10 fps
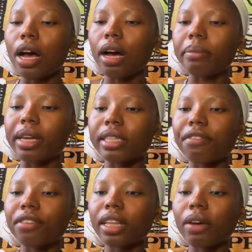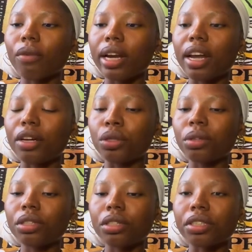Because I feel like right now
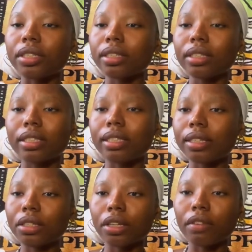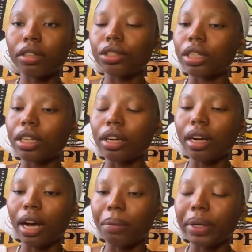you're still in the center of your journey. You're
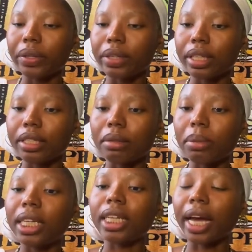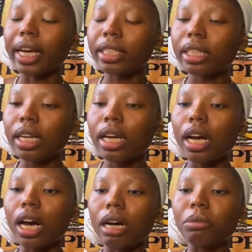not where you need to be yet.
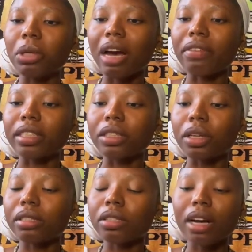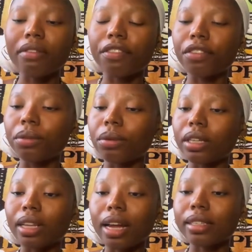You still have a
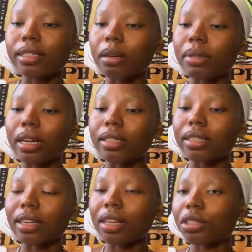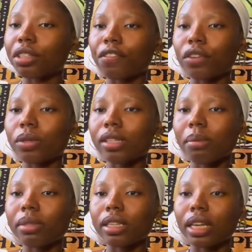lot of steps, honestly, not just a few
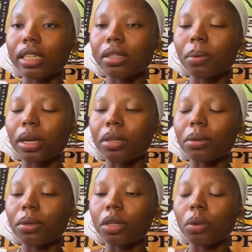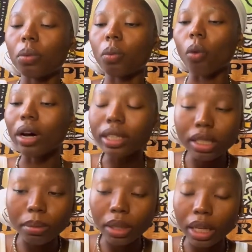steps to get to where you want
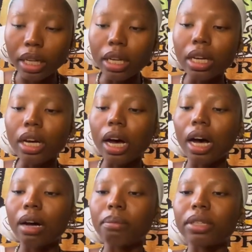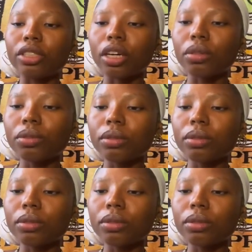to be. But don't